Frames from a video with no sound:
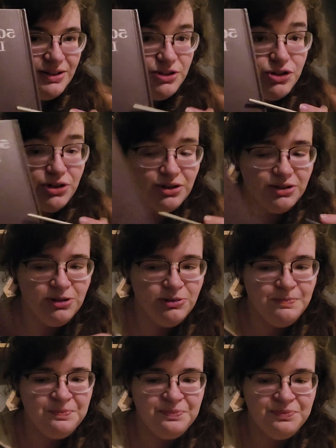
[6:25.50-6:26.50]
journal.
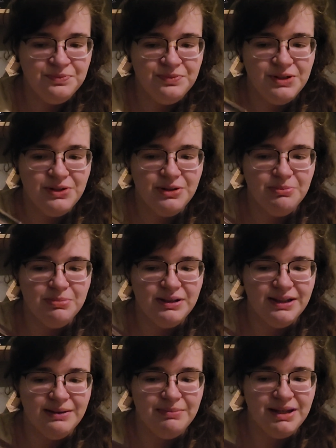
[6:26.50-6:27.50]
So the
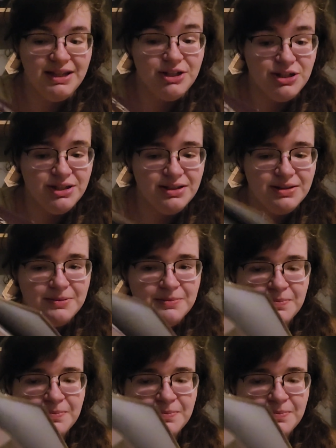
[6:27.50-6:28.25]
pages,